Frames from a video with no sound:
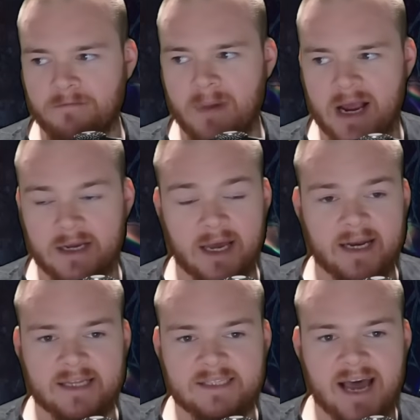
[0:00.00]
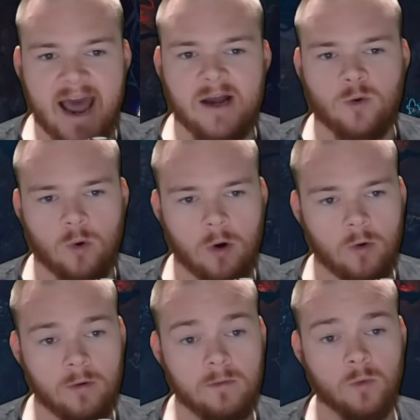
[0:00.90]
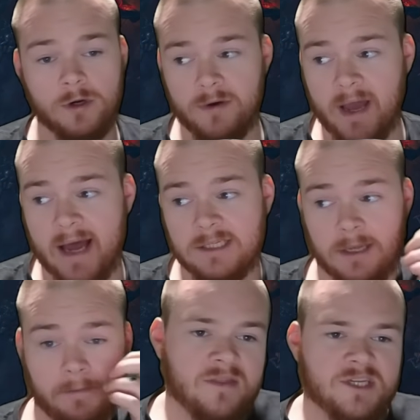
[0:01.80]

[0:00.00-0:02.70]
to make an attack roll when you cast them.